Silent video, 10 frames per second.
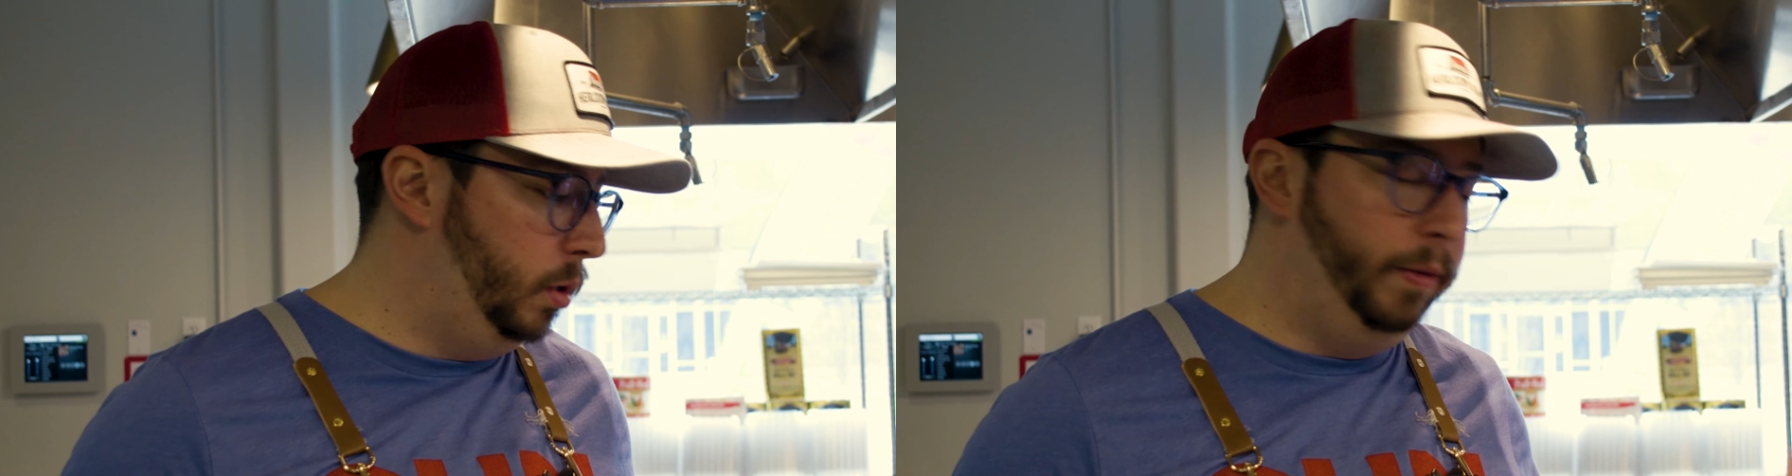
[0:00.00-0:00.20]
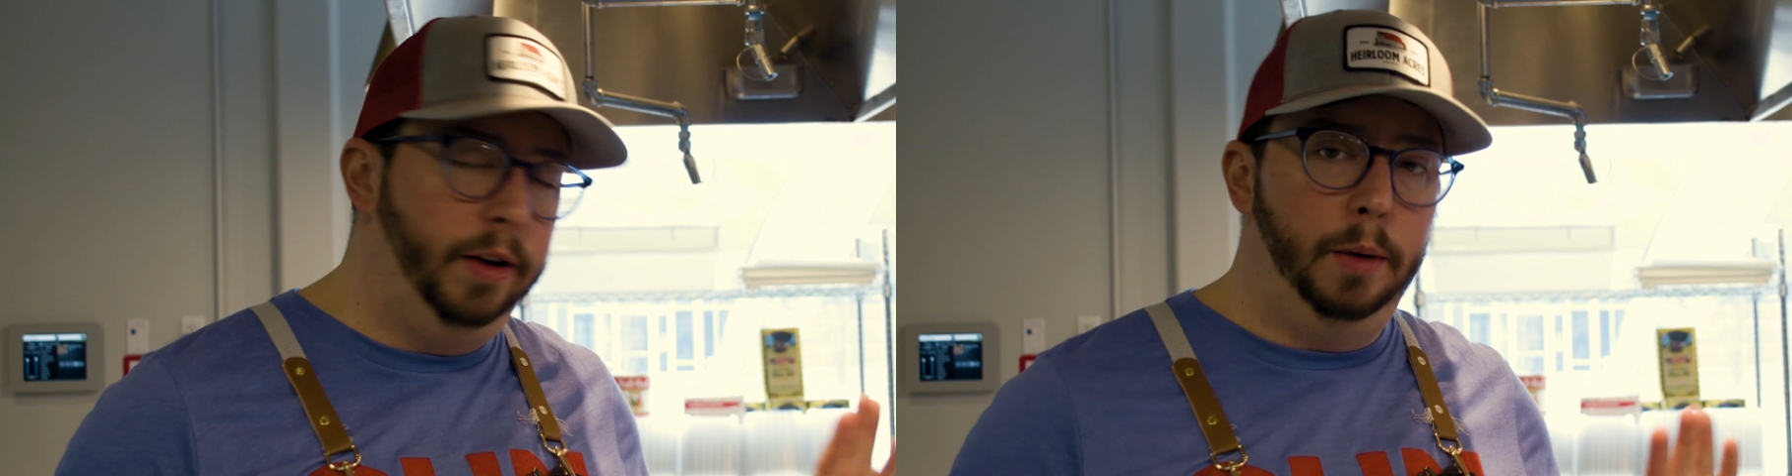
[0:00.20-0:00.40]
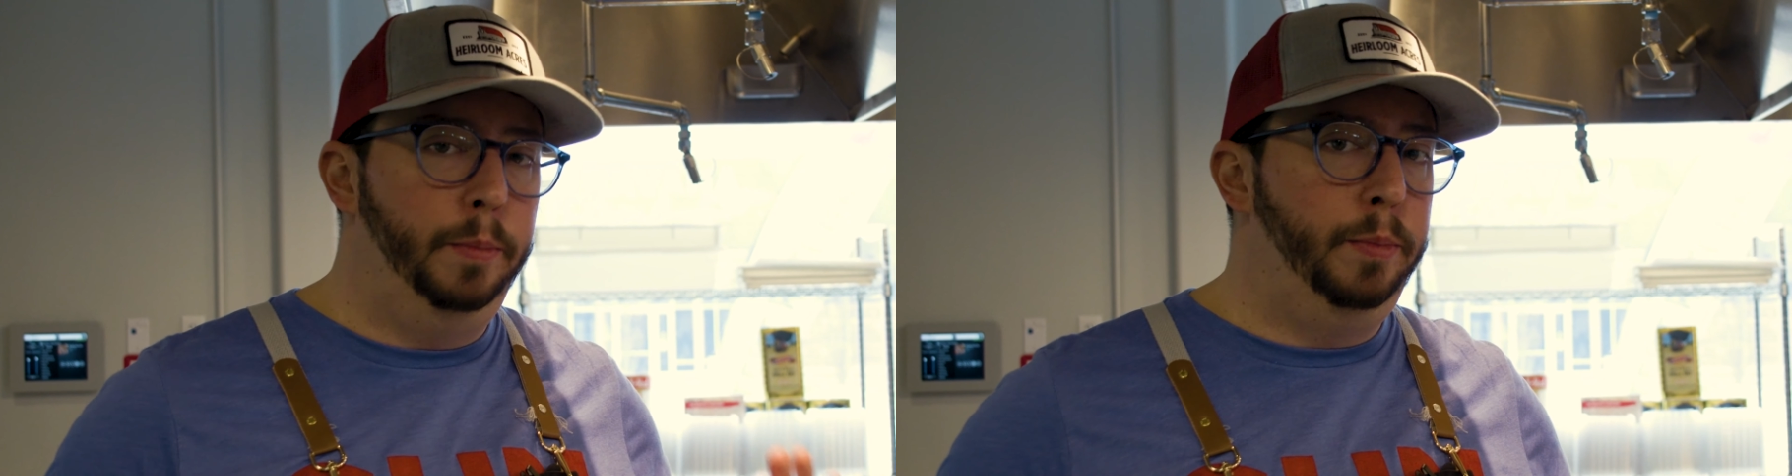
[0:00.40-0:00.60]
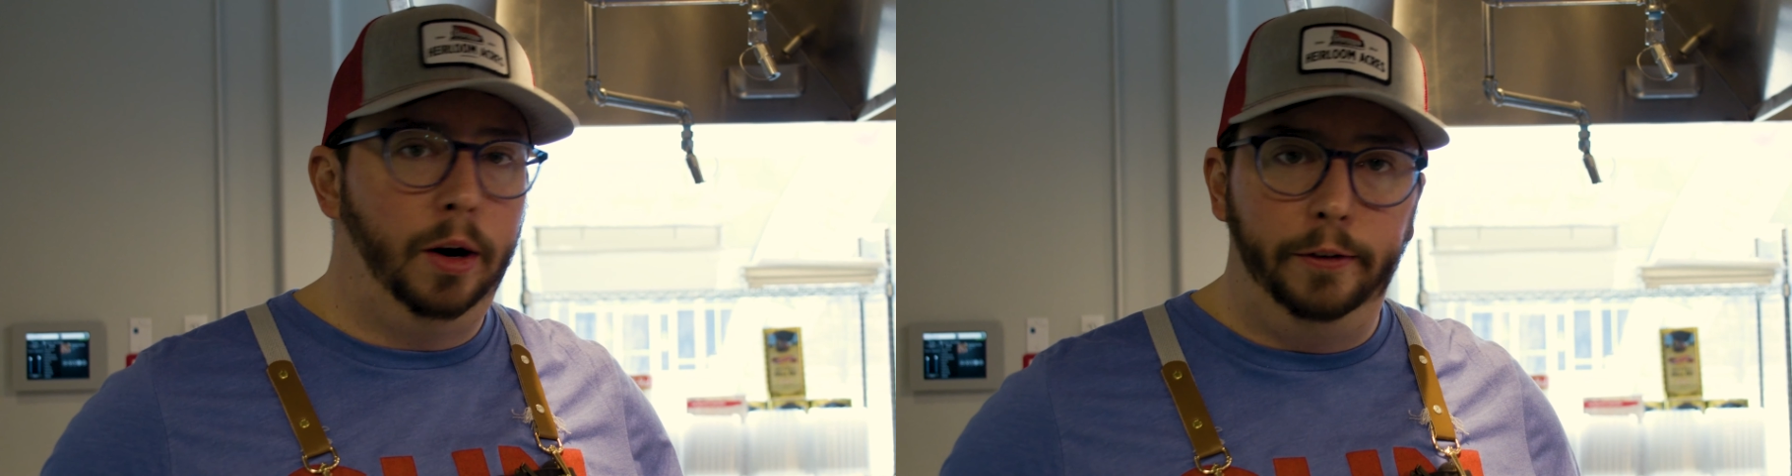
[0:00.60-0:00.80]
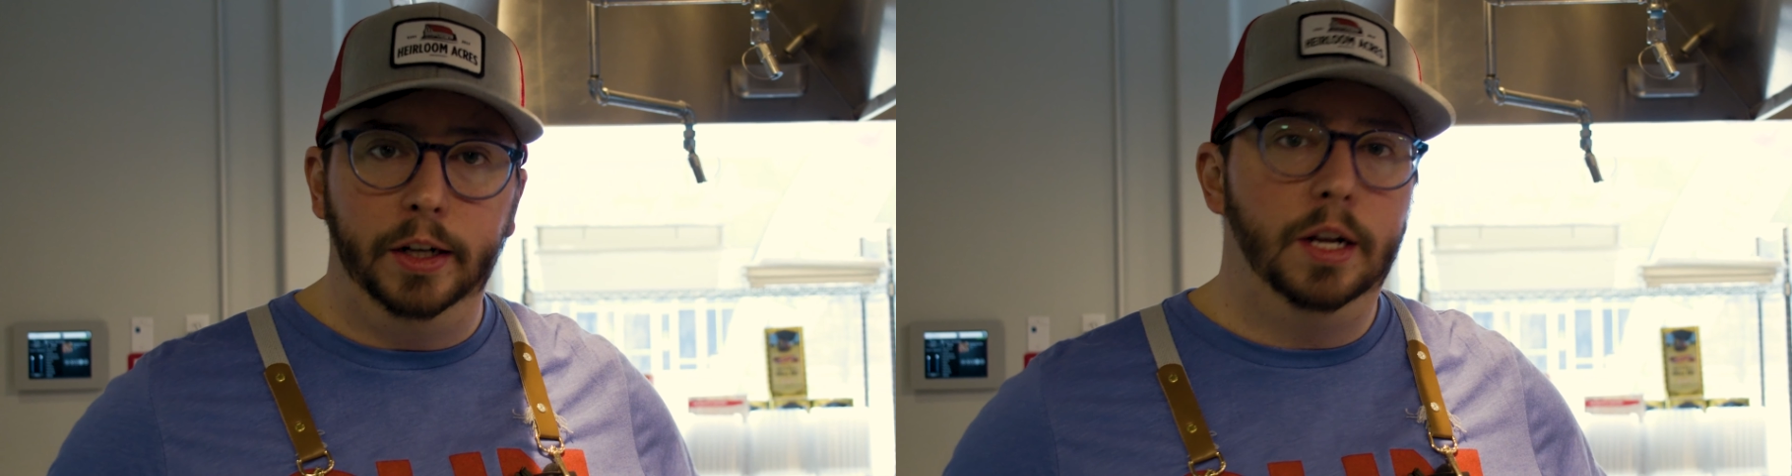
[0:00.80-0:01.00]
So we've got a
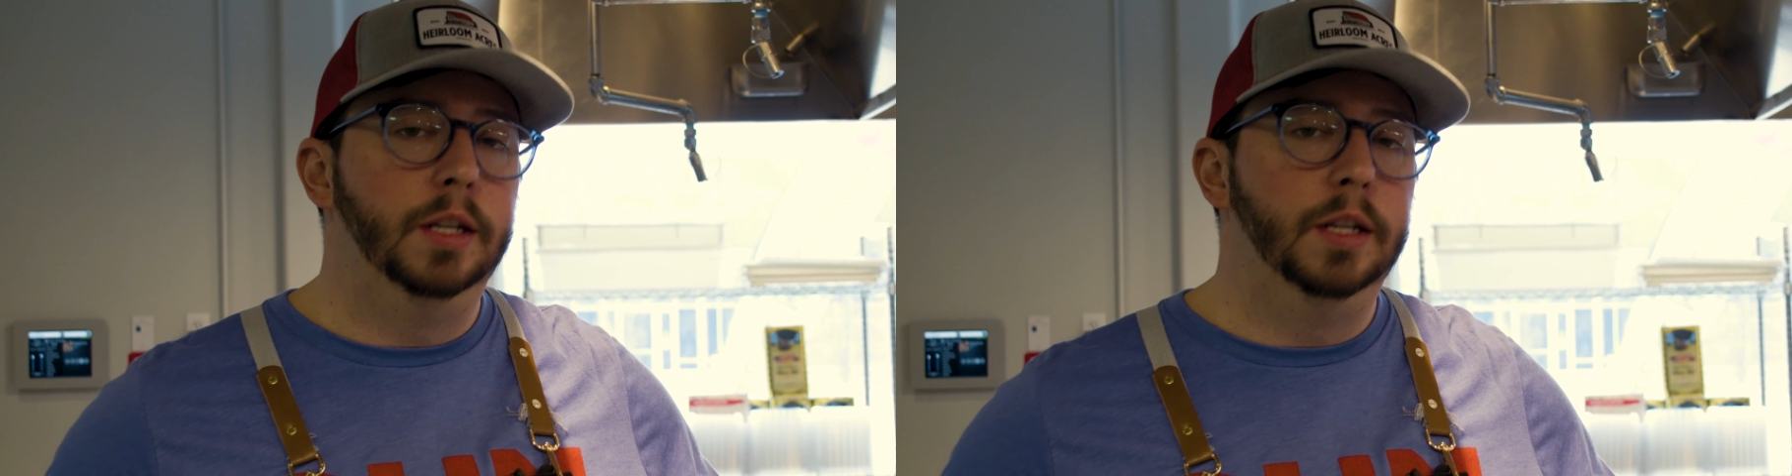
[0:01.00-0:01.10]
perfect